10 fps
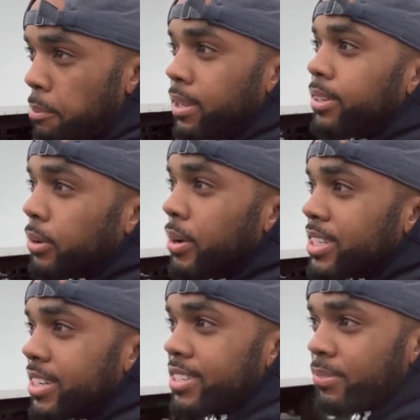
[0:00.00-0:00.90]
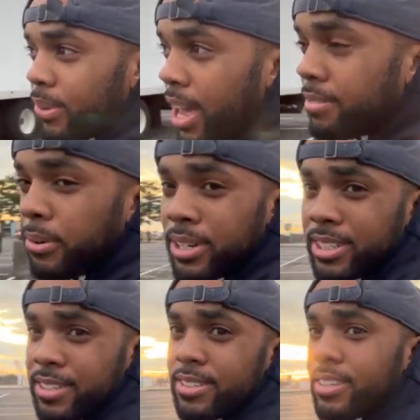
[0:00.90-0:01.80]
me your questions if you have
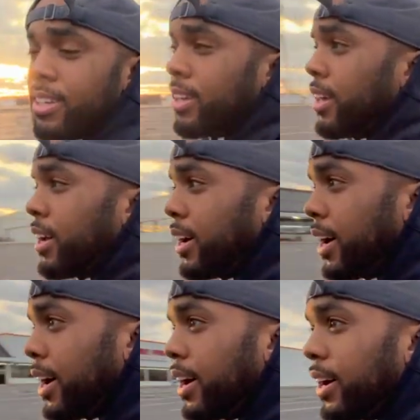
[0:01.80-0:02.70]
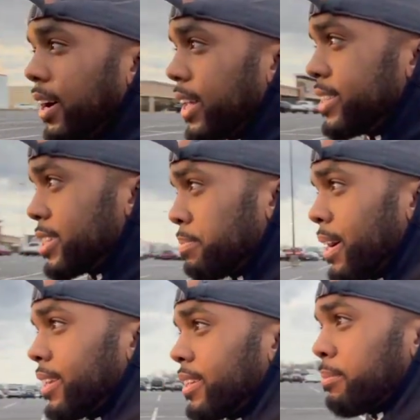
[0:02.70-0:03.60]
questions. It just
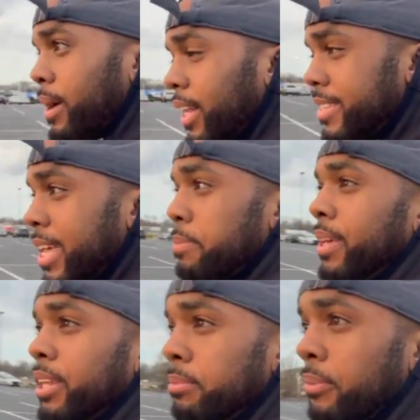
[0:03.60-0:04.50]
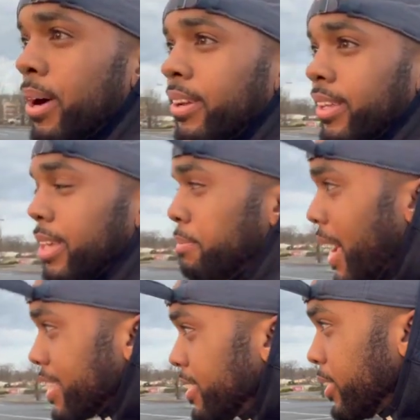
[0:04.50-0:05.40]
probably take me a little bit while to get
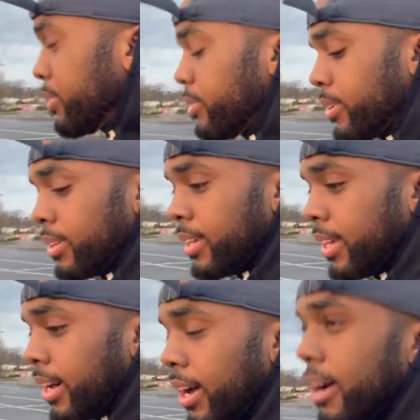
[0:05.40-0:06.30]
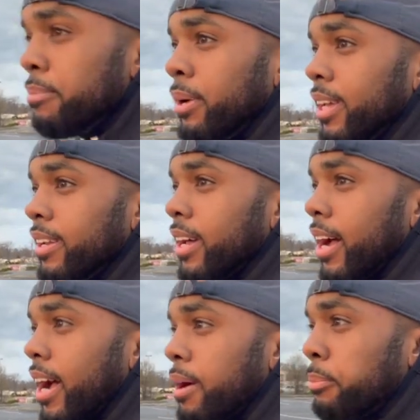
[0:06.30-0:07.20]
back to you. But
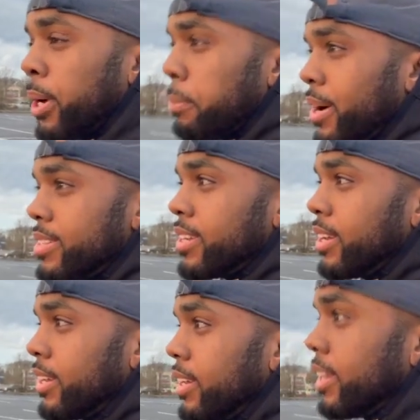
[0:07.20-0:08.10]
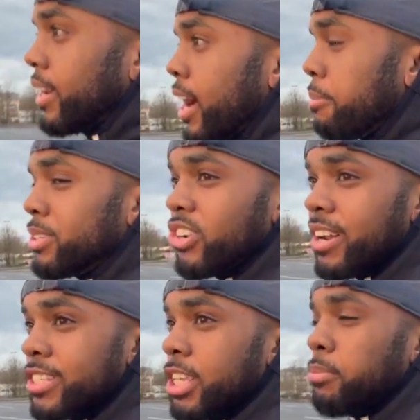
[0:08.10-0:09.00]
pretty much I'm gonna try to
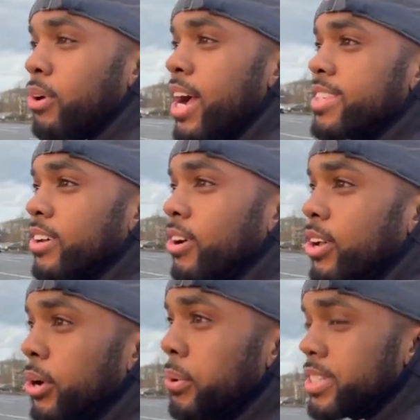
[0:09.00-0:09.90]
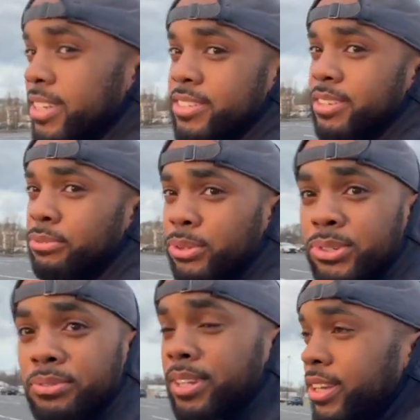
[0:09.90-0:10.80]
summarize all y'all questions in
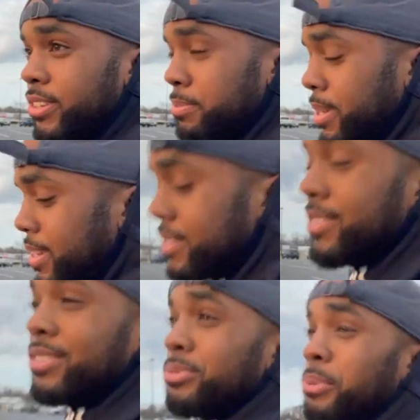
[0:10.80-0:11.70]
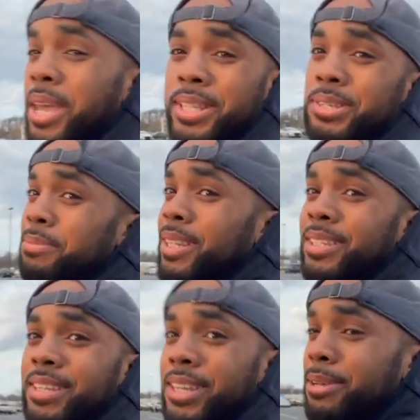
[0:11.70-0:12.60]
future videos because it's just way too many
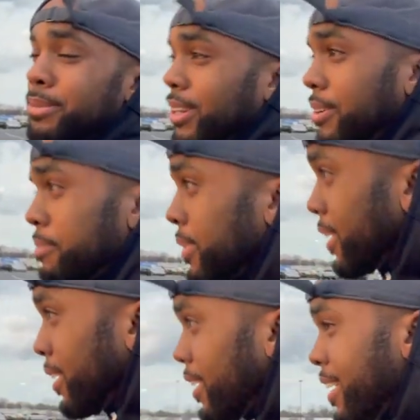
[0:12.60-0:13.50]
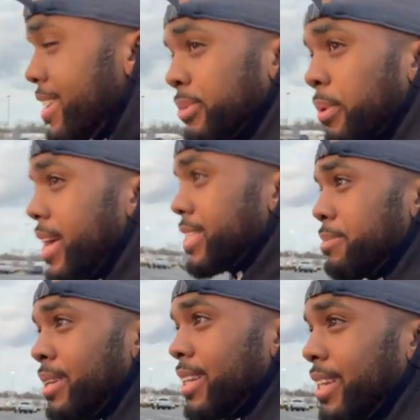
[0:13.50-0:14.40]
DMs, y'all. It's way too
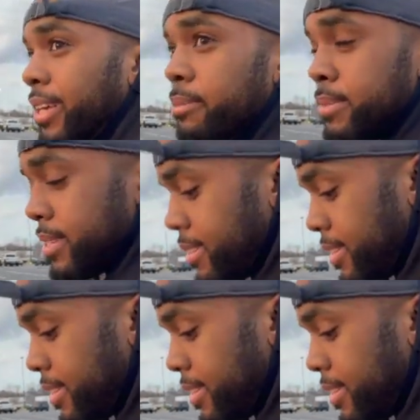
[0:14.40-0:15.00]
many DMs.